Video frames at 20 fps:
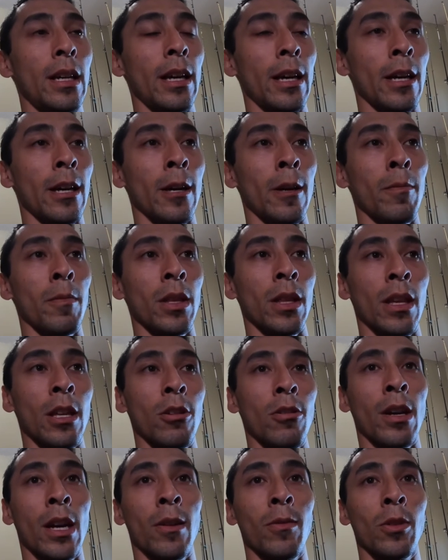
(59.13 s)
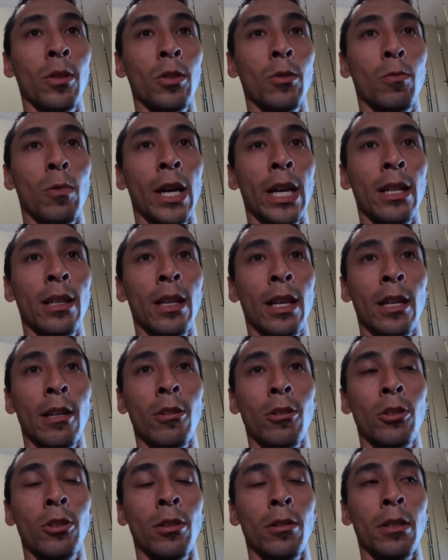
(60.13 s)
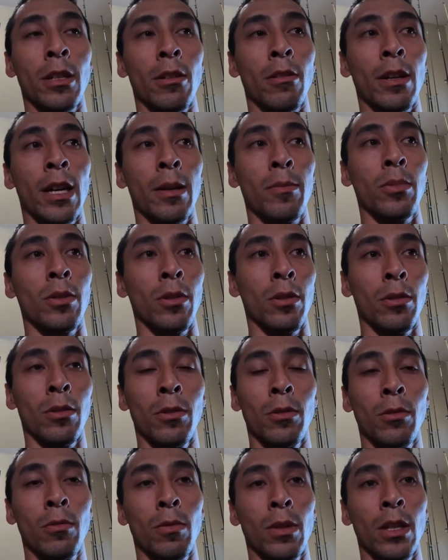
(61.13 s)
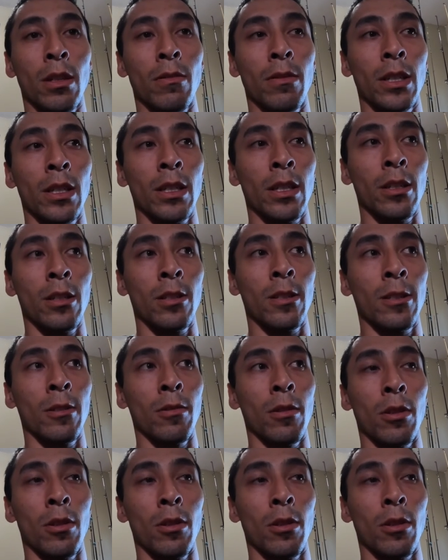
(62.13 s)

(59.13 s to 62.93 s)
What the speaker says: And then you have those white legger Jonah crabs. Those work really good too.